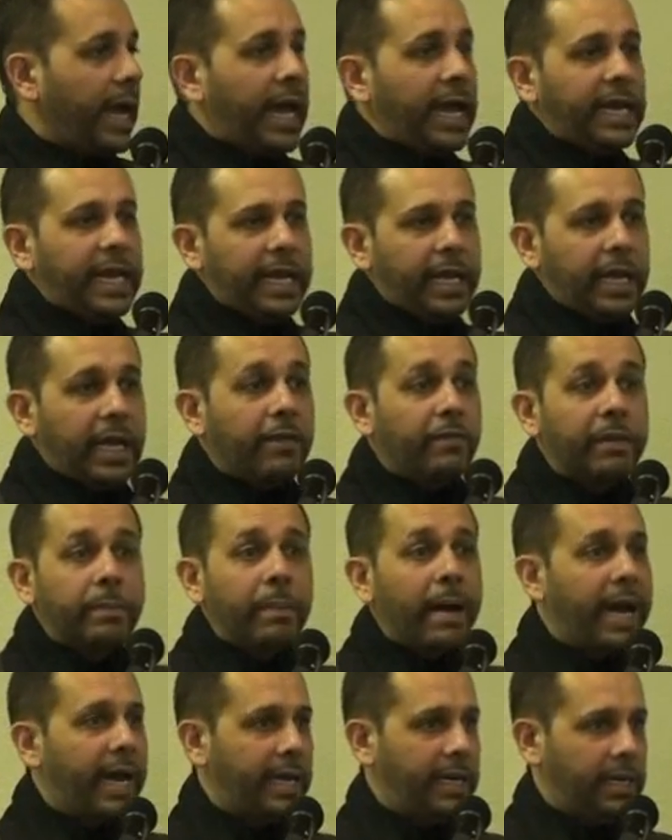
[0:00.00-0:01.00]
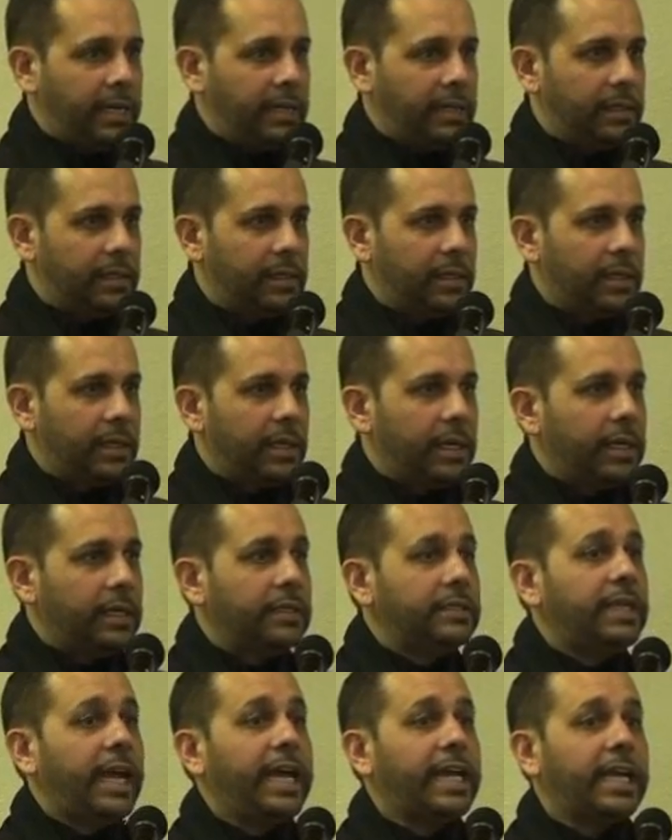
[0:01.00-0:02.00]
any, even mine,
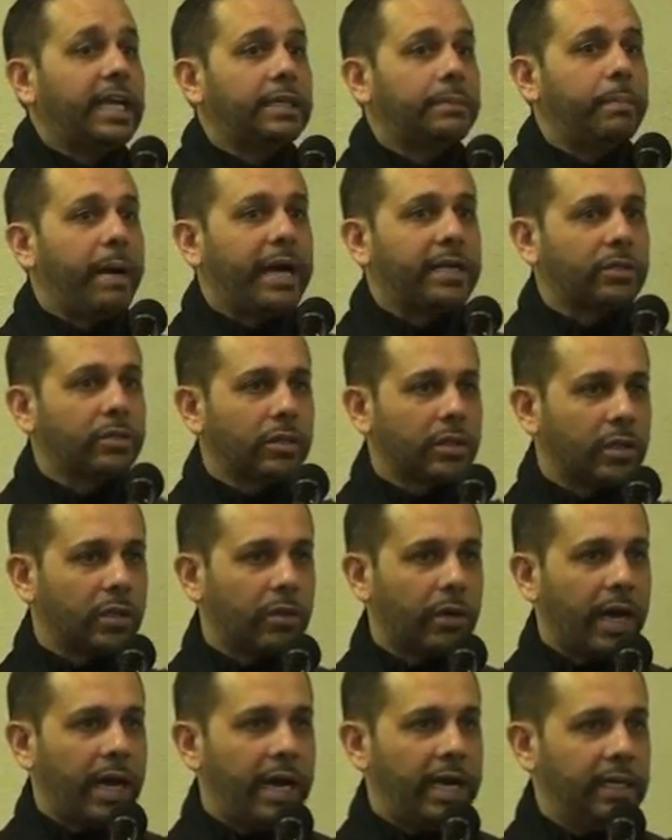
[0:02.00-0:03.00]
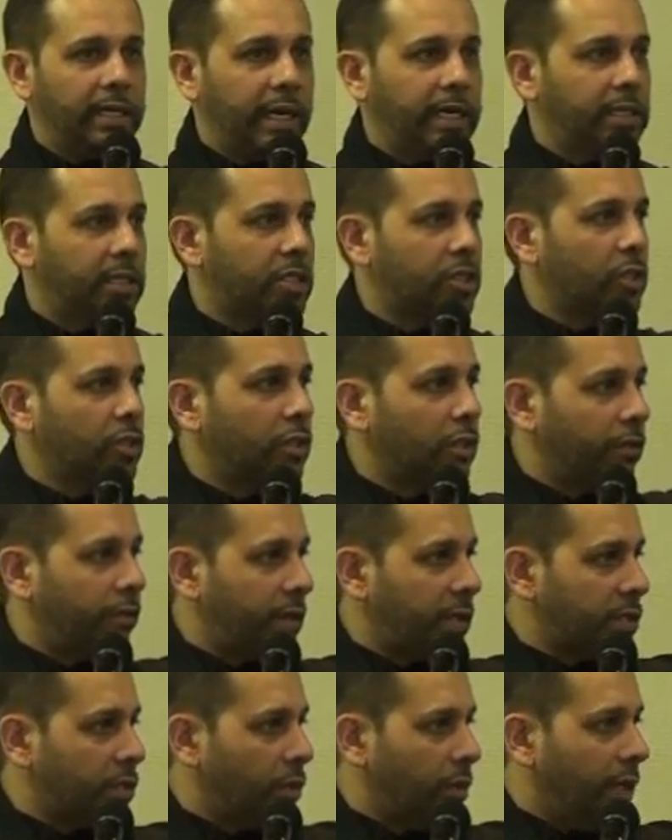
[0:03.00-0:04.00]
take it back to the Quran and the Sunnah
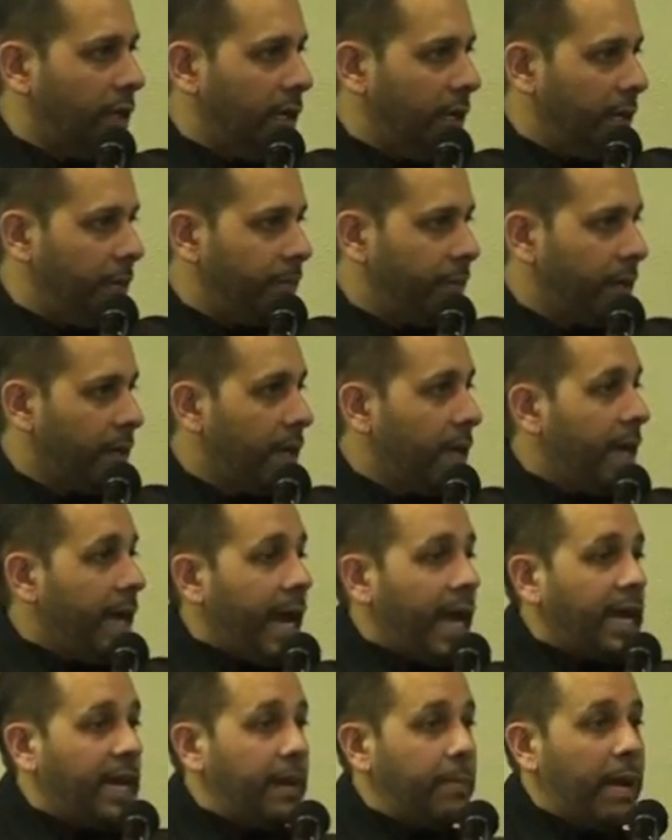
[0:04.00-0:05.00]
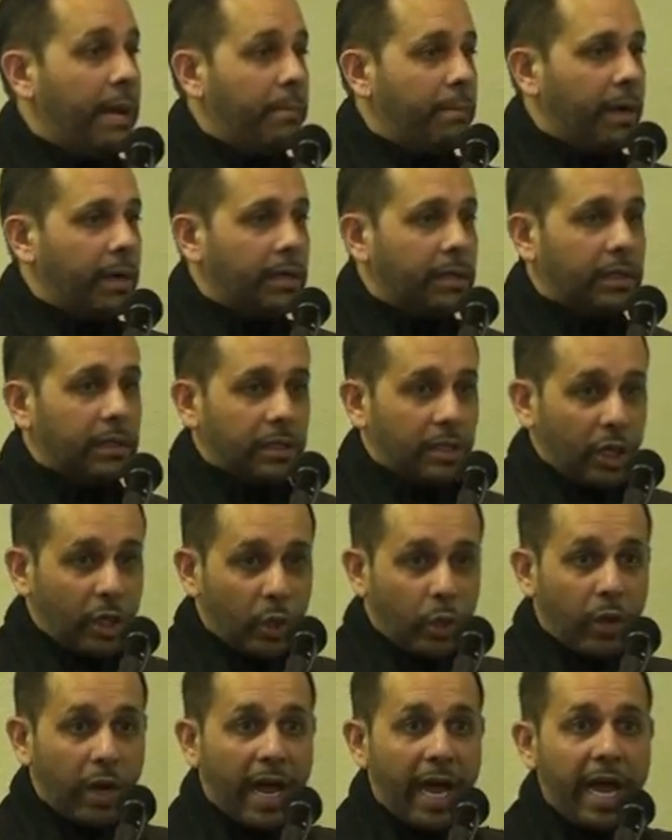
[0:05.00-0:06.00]
of Rasulullah. And remember, the
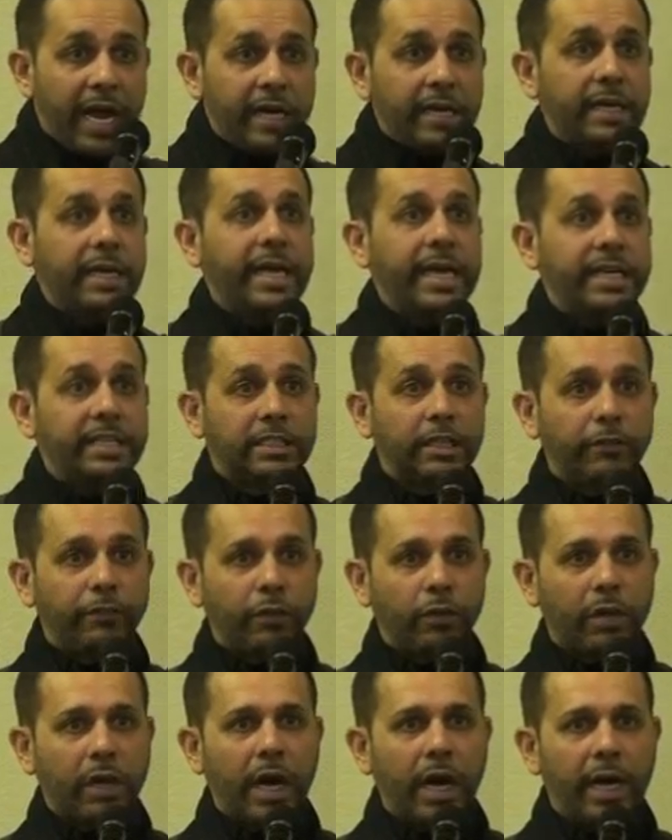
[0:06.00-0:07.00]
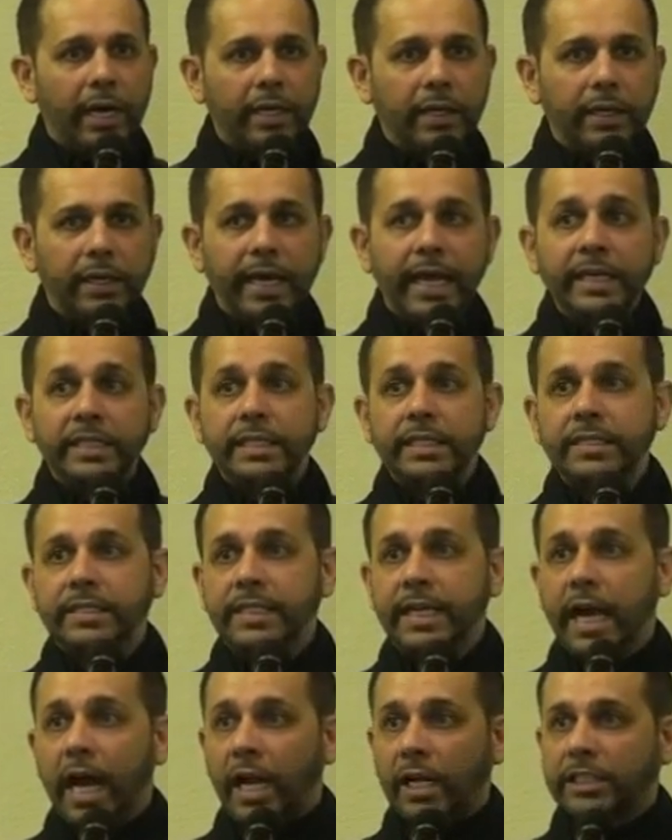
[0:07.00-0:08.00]
Quran is the Furqan. It
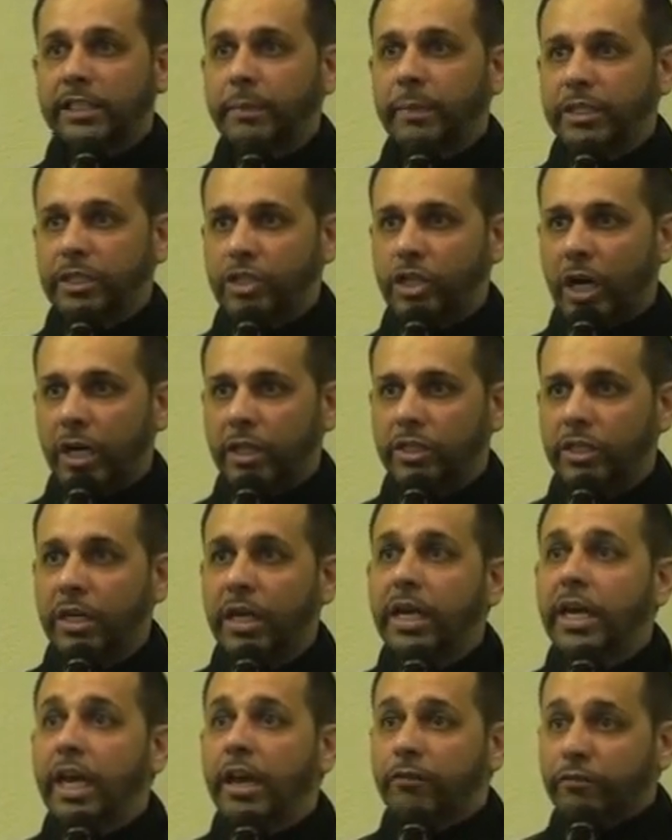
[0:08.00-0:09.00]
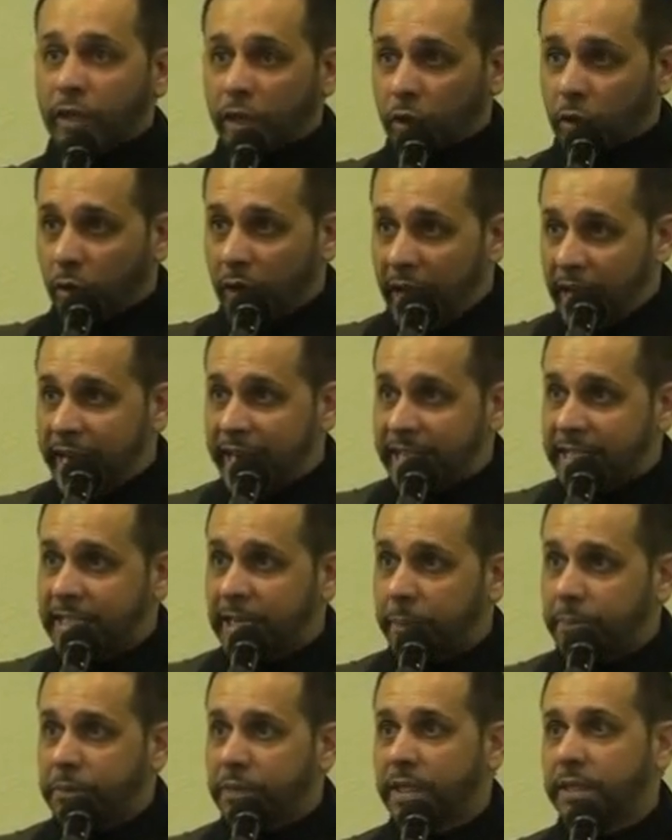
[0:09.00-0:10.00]
is the ultimate judge. If the Quran
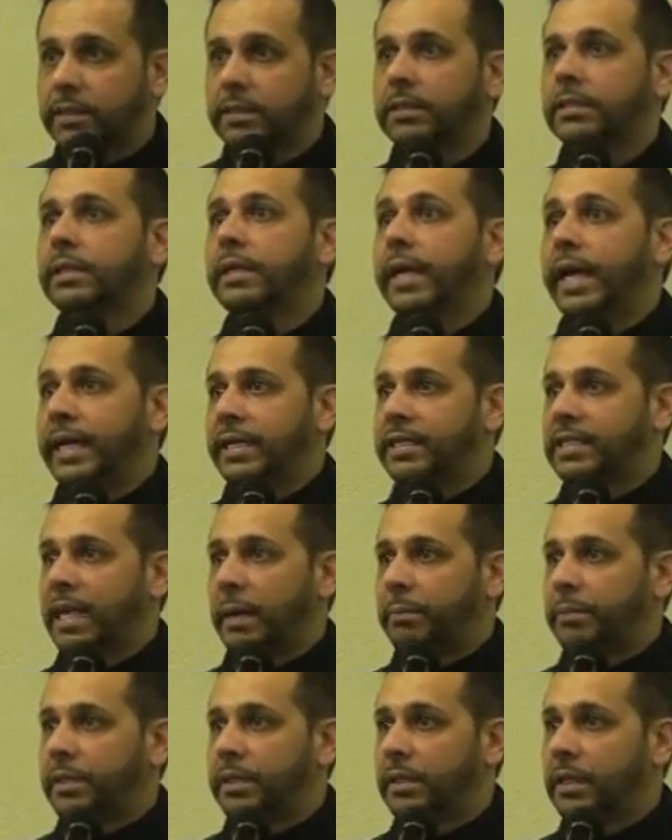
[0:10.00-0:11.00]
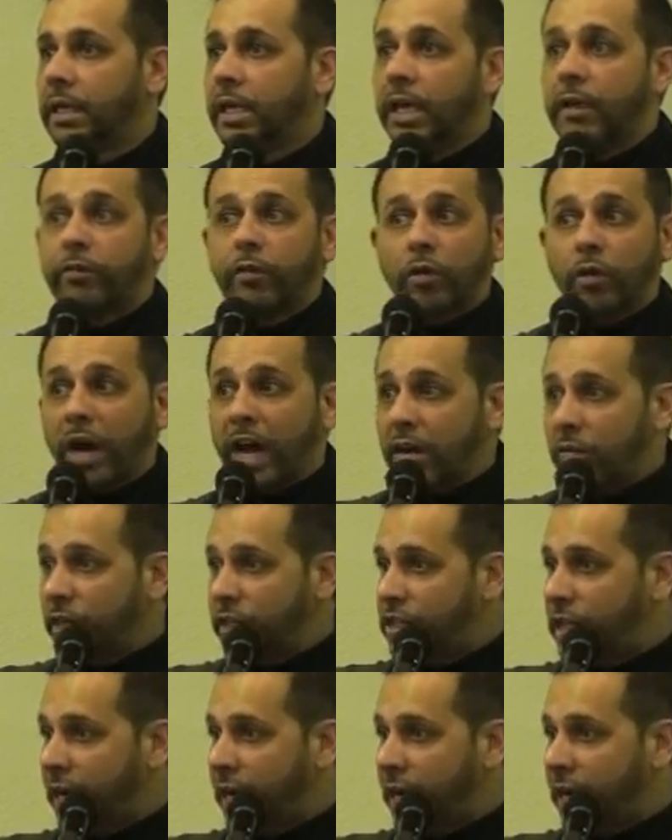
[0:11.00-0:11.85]
accepts it, accept it. If Quran